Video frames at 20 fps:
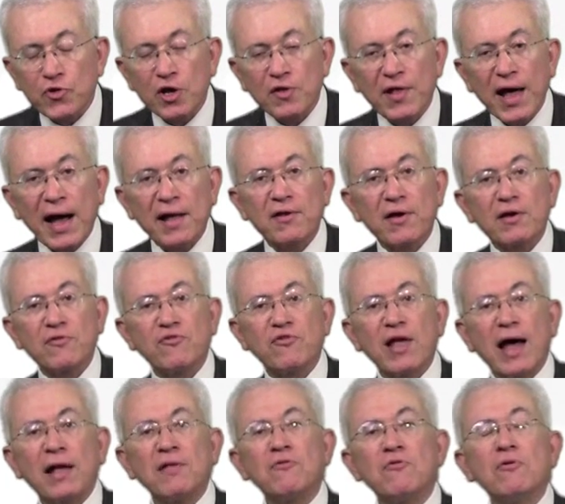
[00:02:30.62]
to that
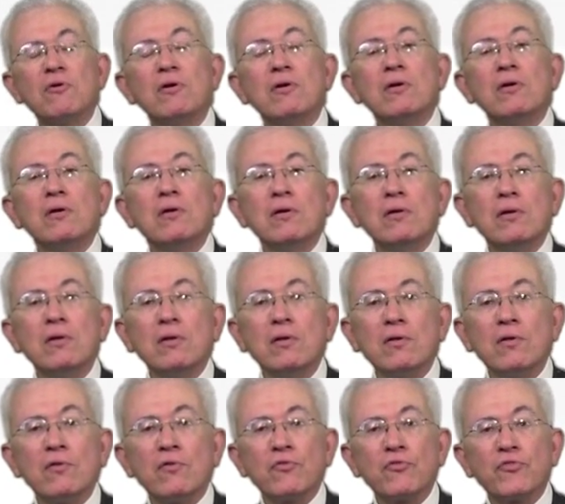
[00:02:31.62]
extent,
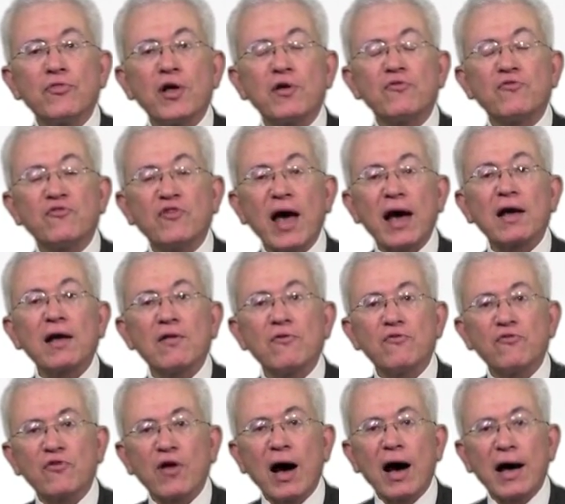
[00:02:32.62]
the
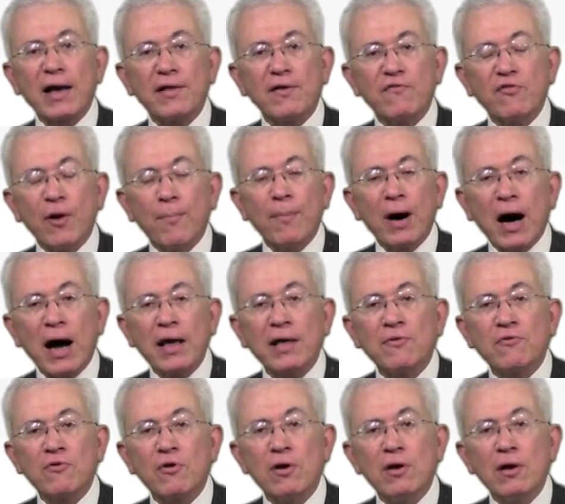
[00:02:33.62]
second side of the
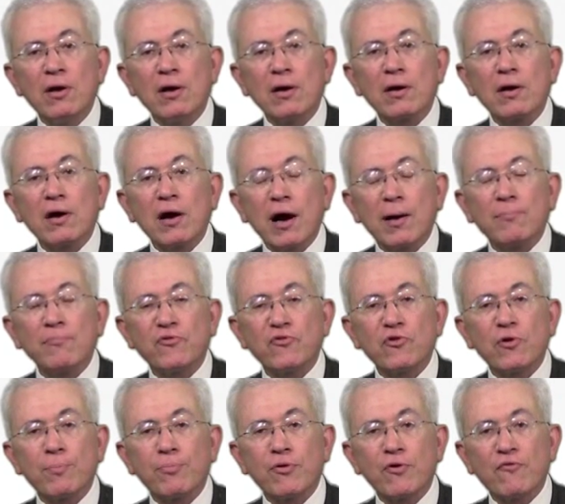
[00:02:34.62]
mind comes
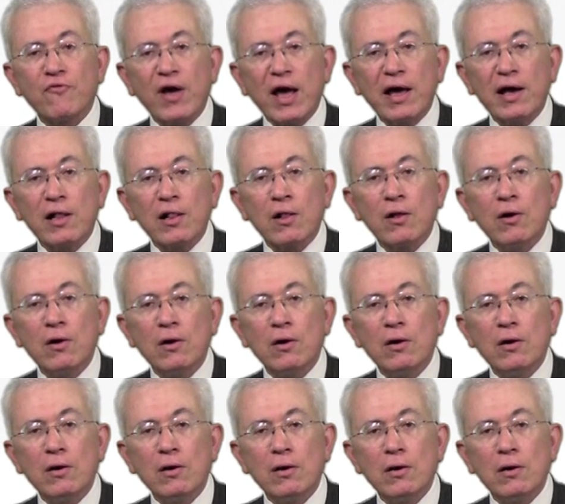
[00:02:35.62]
to prevail
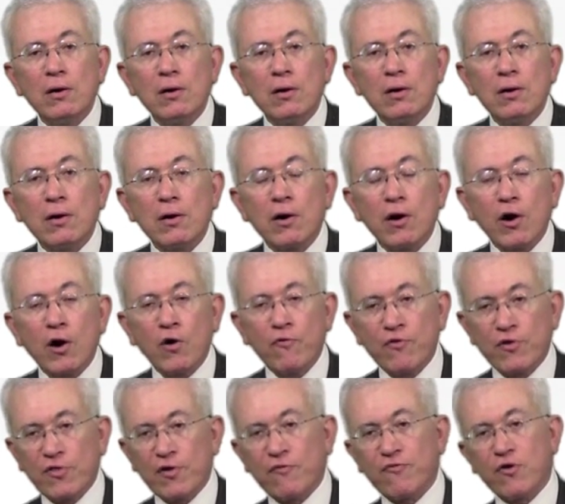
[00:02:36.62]

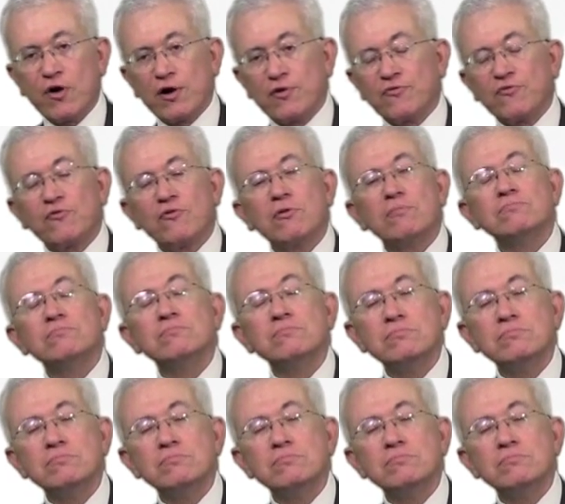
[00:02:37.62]
over the first.